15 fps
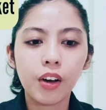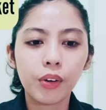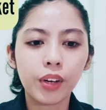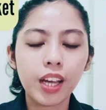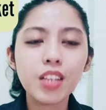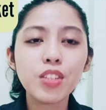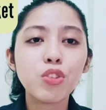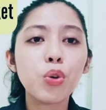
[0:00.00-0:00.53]

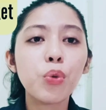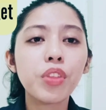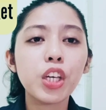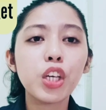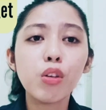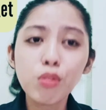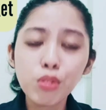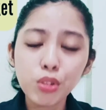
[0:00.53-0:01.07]
Okay, so the
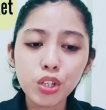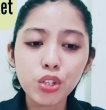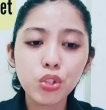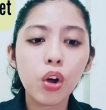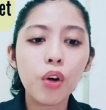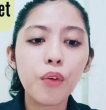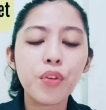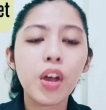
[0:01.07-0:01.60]

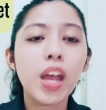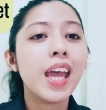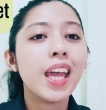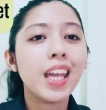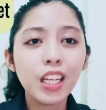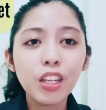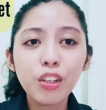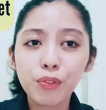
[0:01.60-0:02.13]
users of
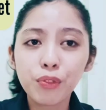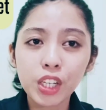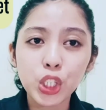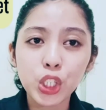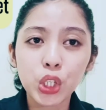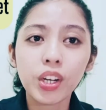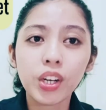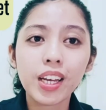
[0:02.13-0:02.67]

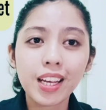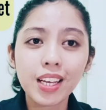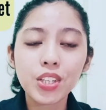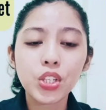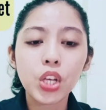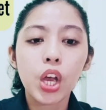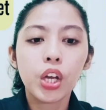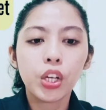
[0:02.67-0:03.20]
innovation
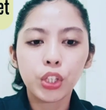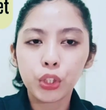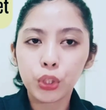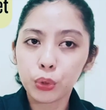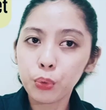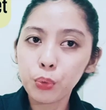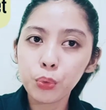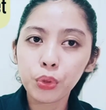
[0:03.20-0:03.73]
is
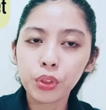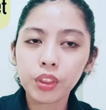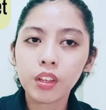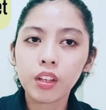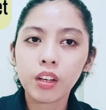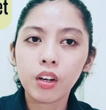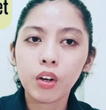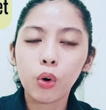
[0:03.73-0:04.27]
youth,
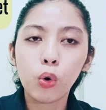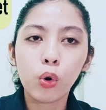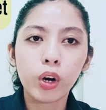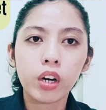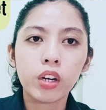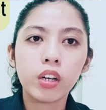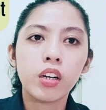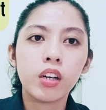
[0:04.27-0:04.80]

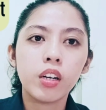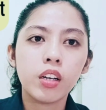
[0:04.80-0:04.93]
or